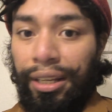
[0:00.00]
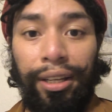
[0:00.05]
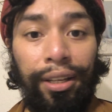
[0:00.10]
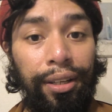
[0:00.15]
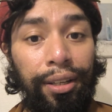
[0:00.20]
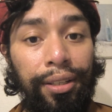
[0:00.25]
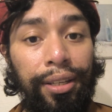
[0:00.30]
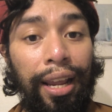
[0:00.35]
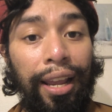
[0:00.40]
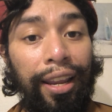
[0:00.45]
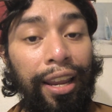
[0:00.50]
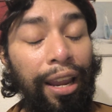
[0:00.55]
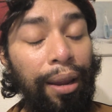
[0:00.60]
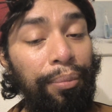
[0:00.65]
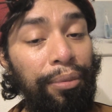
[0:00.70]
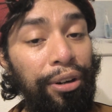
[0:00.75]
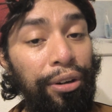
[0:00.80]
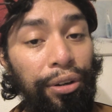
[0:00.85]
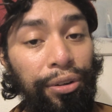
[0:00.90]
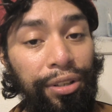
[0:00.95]
because I
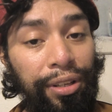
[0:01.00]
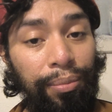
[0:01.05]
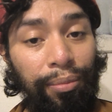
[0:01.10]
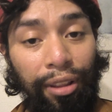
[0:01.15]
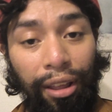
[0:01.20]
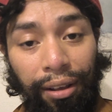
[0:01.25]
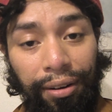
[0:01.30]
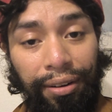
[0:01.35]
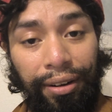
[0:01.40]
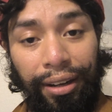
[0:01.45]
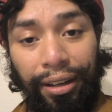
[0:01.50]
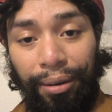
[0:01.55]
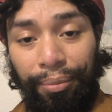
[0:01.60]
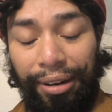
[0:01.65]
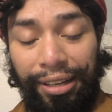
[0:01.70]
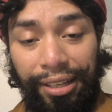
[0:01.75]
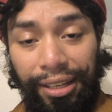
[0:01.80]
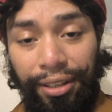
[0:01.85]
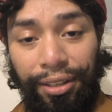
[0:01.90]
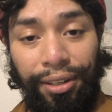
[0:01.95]
came to do some laundry here at
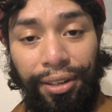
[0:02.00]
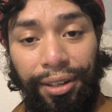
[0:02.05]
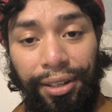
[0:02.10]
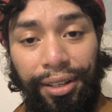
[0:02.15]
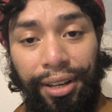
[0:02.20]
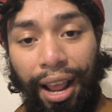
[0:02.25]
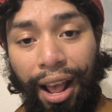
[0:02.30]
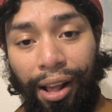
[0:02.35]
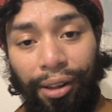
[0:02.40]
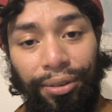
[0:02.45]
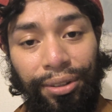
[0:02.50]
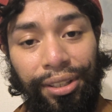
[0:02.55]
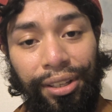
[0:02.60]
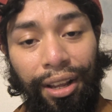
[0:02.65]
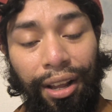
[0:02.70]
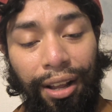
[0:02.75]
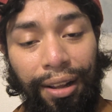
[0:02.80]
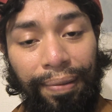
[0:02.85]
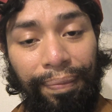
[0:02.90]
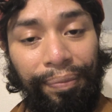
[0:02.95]
my sister's
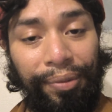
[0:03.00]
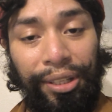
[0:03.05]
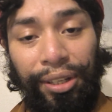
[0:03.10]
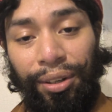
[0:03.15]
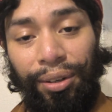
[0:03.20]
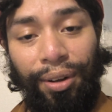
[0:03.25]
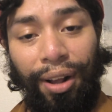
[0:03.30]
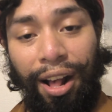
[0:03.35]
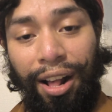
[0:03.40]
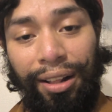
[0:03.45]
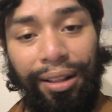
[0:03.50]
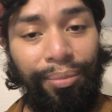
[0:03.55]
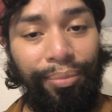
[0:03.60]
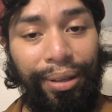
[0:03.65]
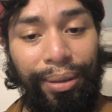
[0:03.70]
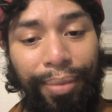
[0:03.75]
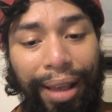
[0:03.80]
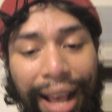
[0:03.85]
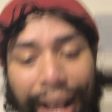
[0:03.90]
house. So I'll be